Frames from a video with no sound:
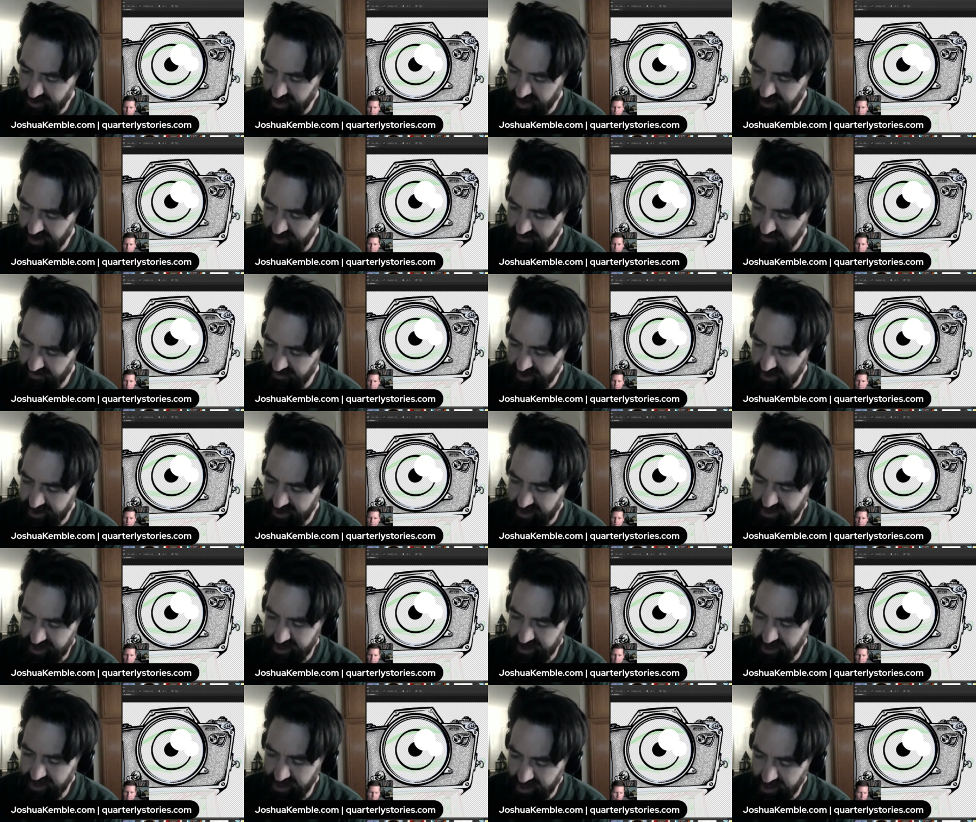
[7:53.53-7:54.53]
to finish in
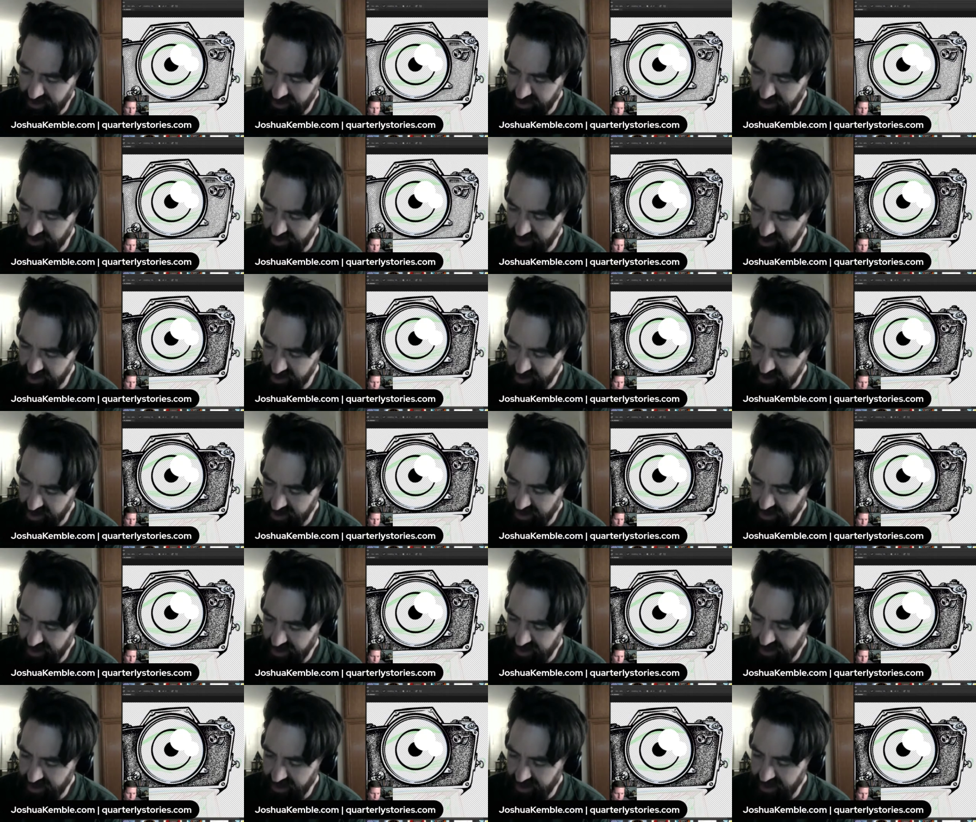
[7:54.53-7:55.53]
a year.
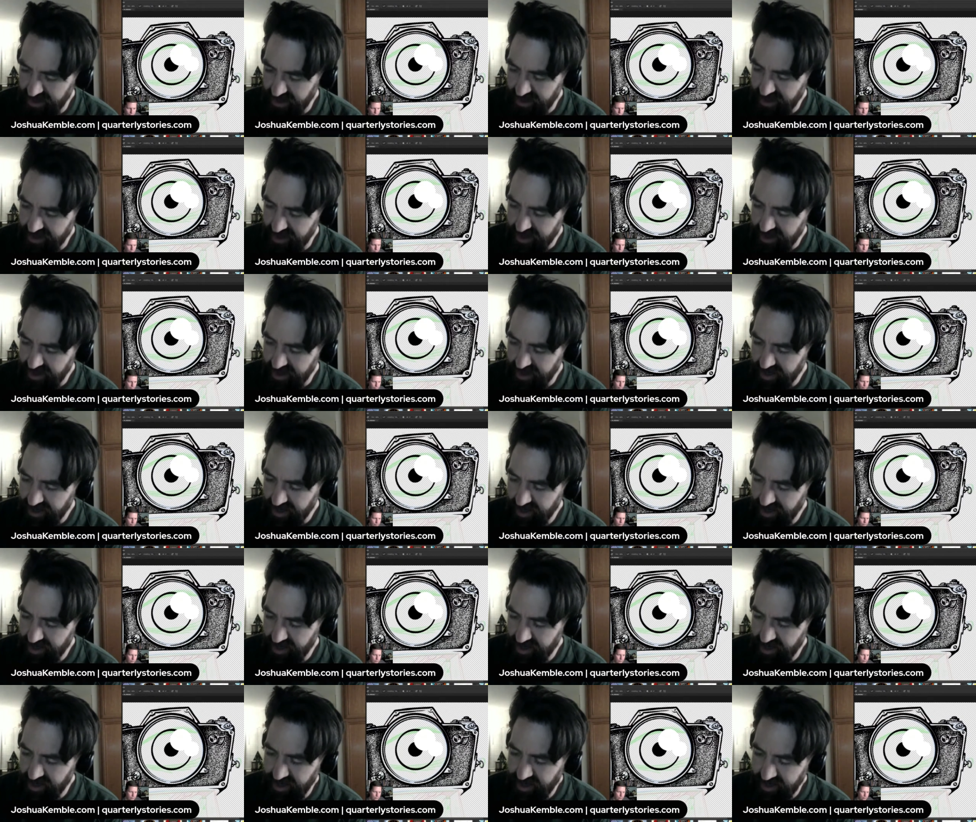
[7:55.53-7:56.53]
And I
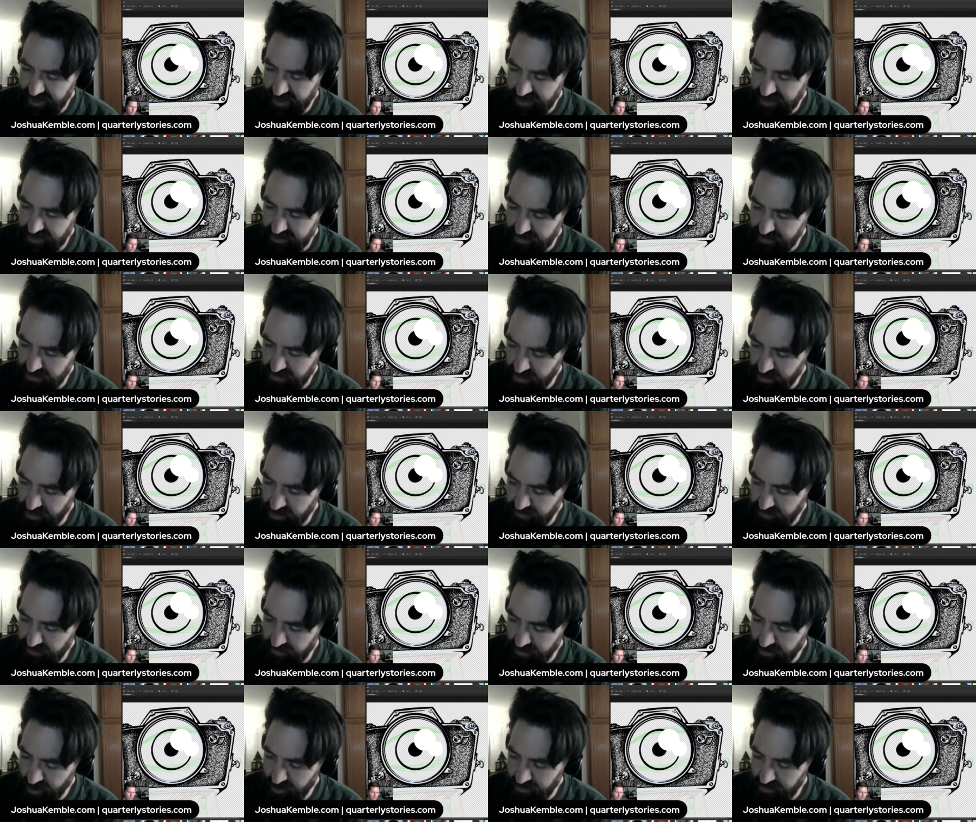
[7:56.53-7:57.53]
had this brief
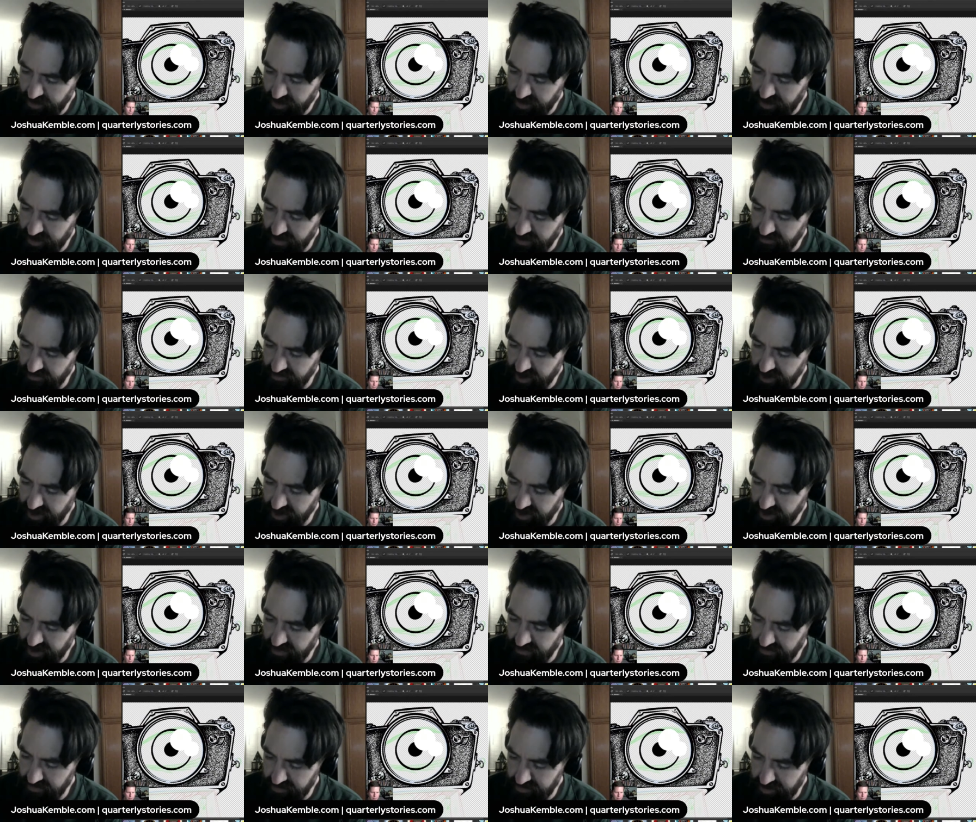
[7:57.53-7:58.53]
moment of like
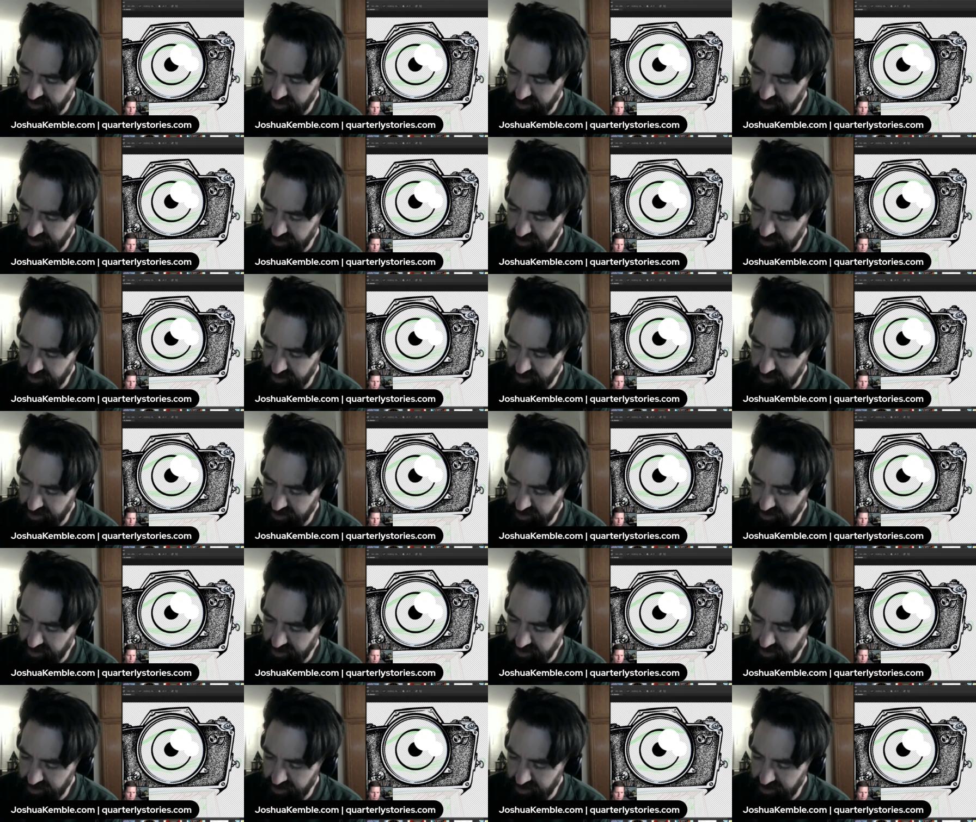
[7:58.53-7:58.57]
being